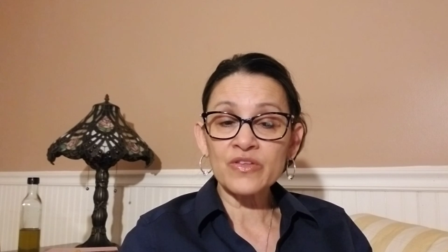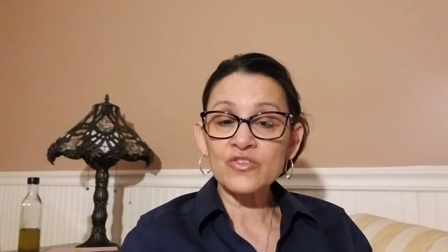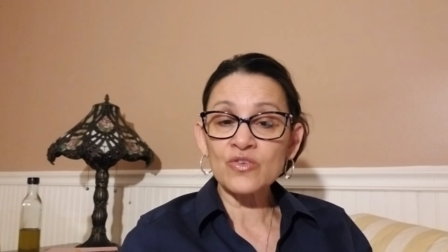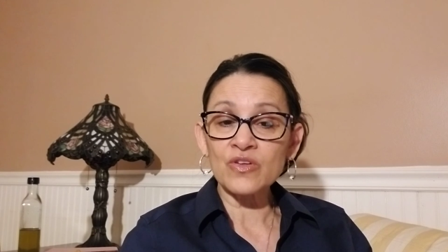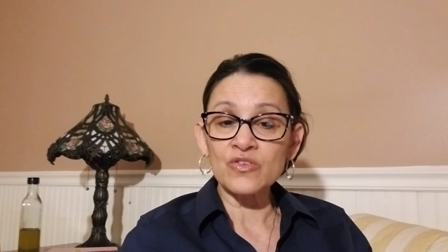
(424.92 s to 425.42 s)

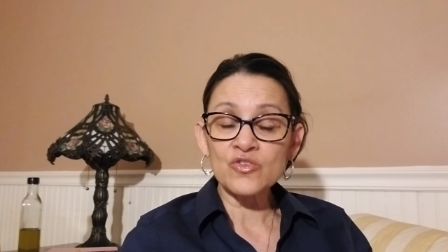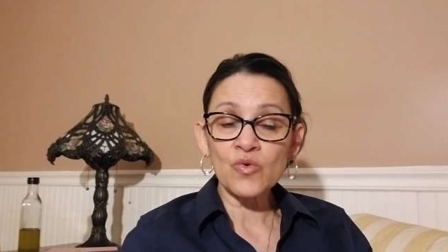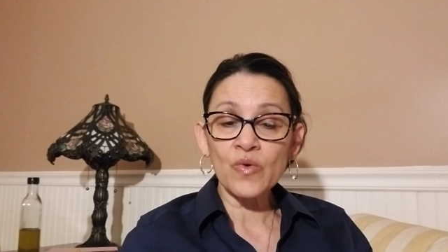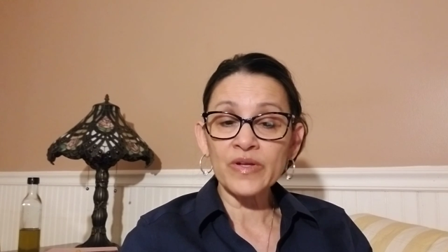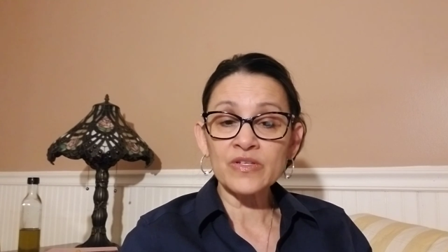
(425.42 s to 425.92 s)
that you can
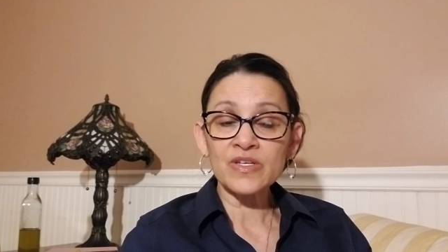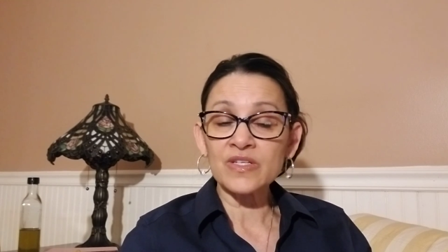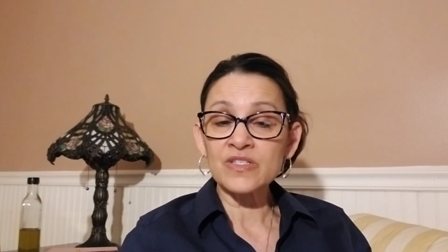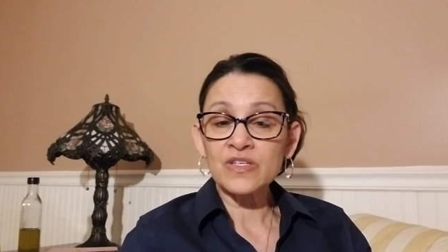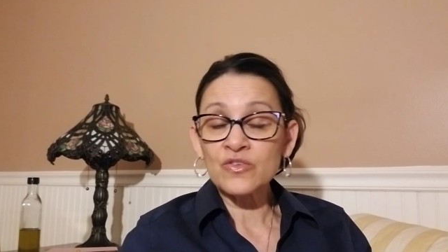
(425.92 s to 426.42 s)
join to
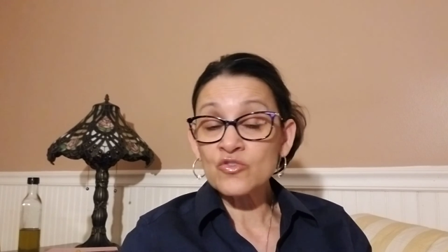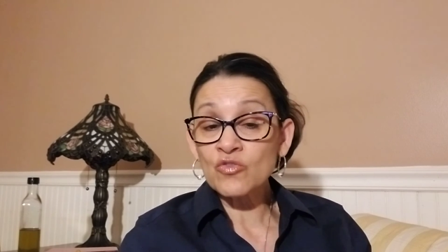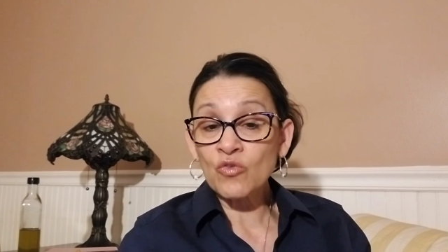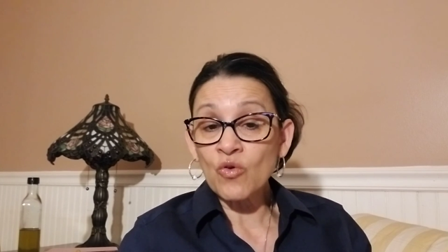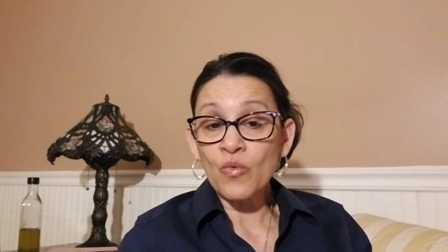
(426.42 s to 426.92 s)
continue to
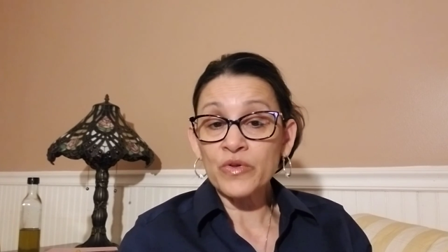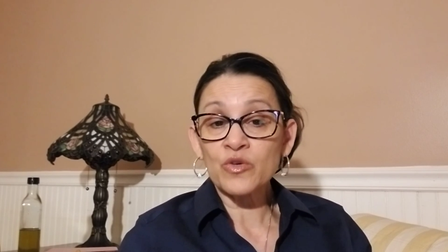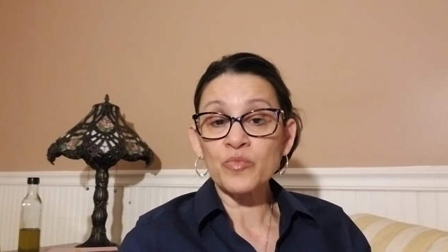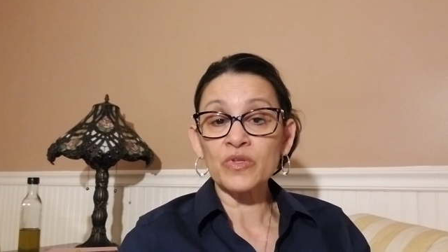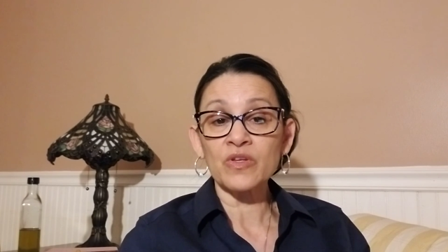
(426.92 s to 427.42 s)
grow in
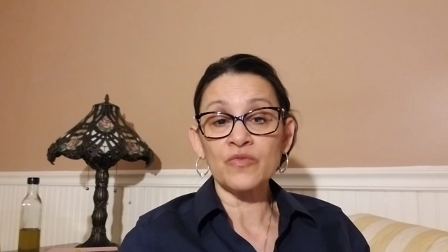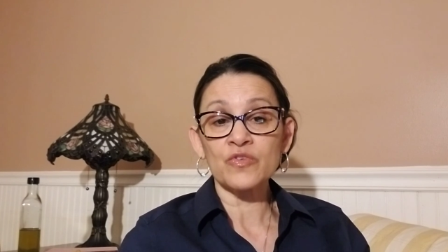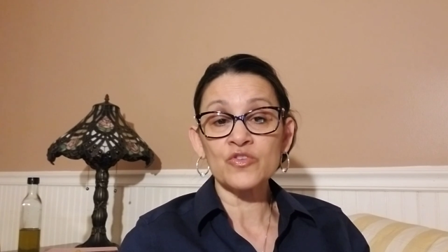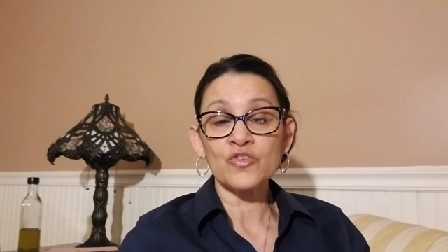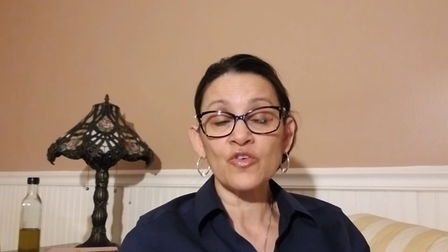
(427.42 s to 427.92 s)
your
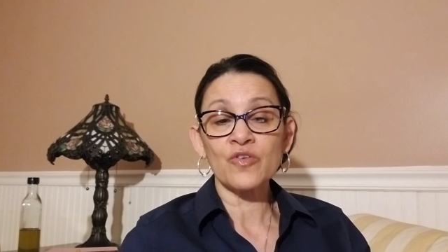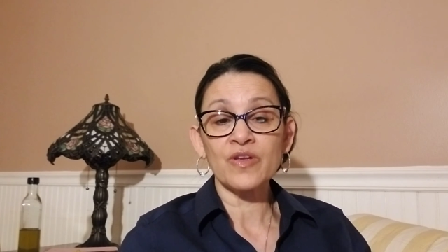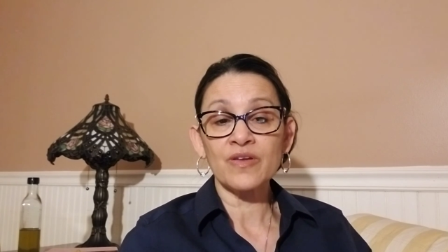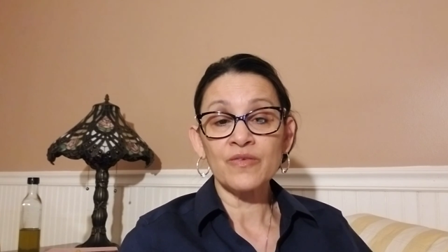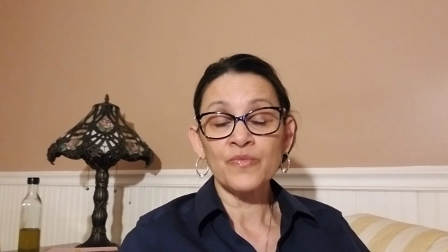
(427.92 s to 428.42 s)
believer's journey.